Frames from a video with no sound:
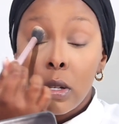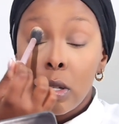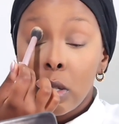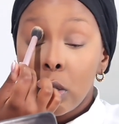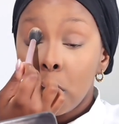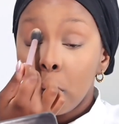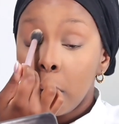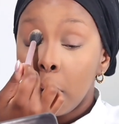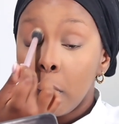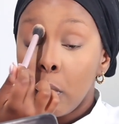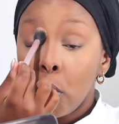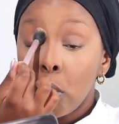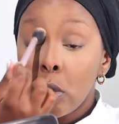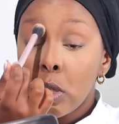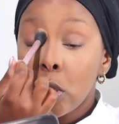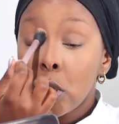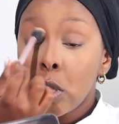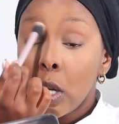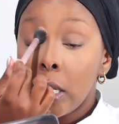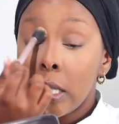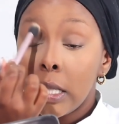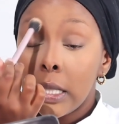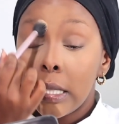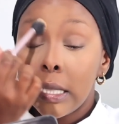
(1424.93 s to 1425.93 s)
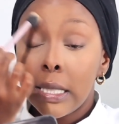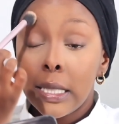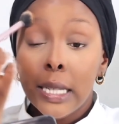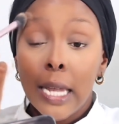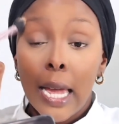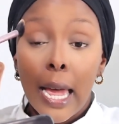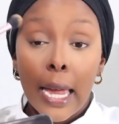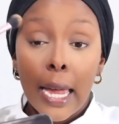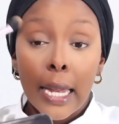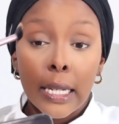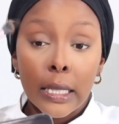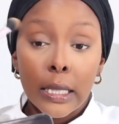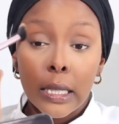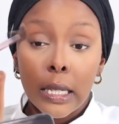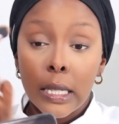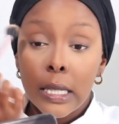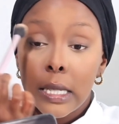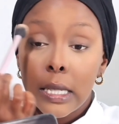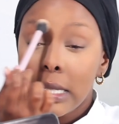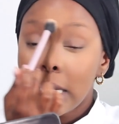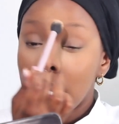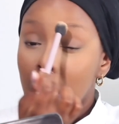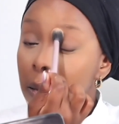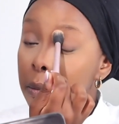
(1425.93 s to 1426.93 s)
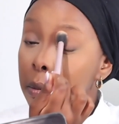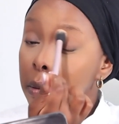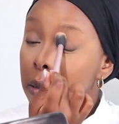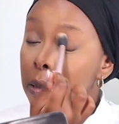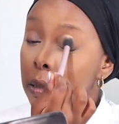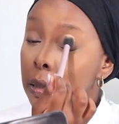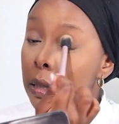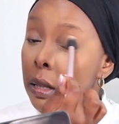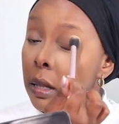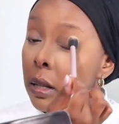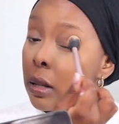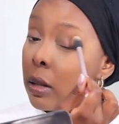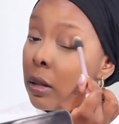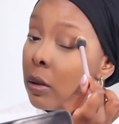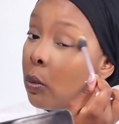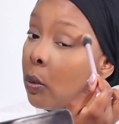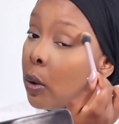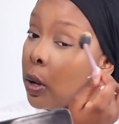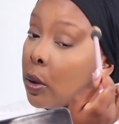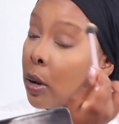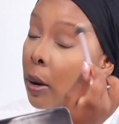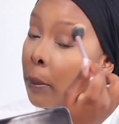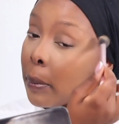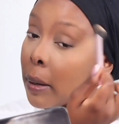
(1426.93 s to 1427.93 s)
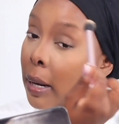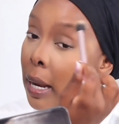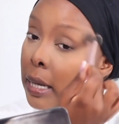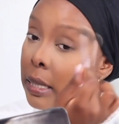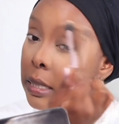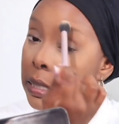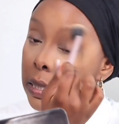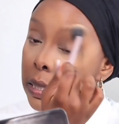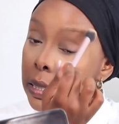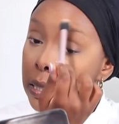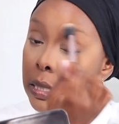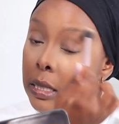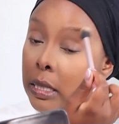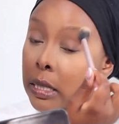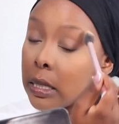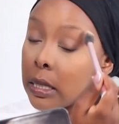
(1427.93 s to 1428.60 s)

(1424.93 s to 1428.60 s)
to be more solid and stable when you applied it.